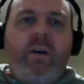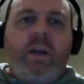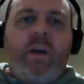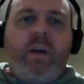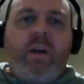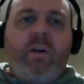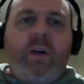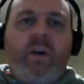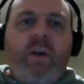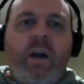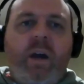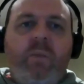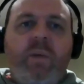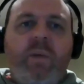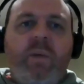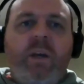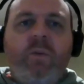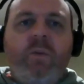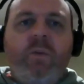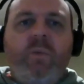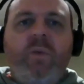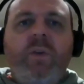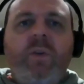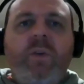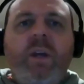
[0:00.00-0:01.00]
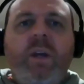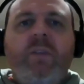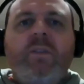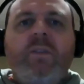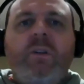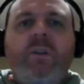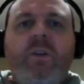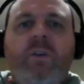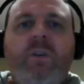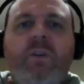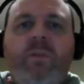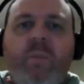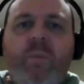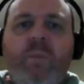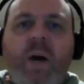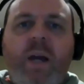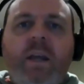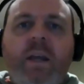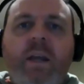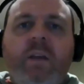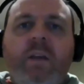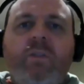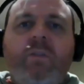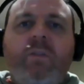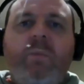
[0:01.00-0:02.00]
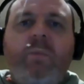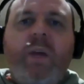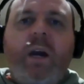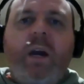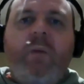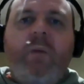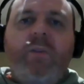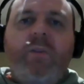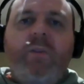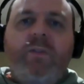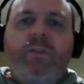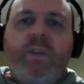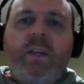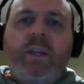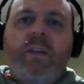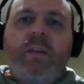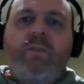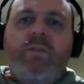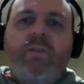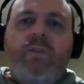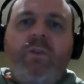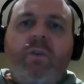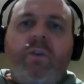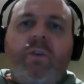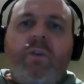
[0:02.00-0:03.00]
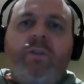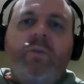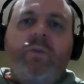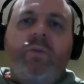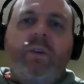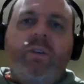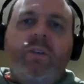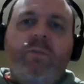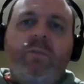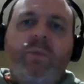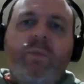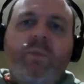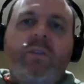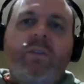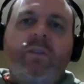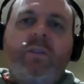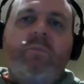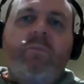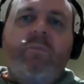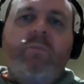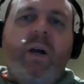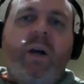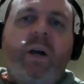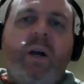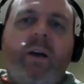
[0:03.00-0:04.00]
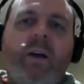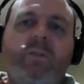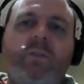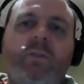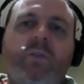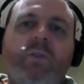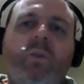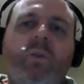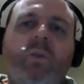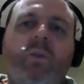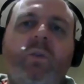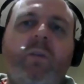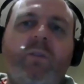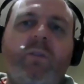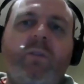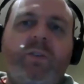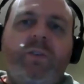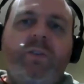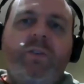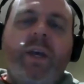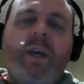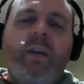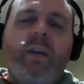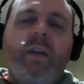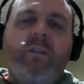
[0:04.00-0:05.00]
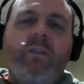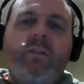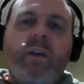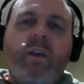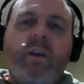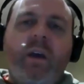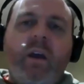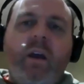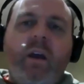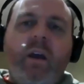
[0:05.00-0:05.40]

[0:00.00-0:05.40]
Happy Gilmore needs a lot of money to be able to send his daughter to an expensive ballet school overseas.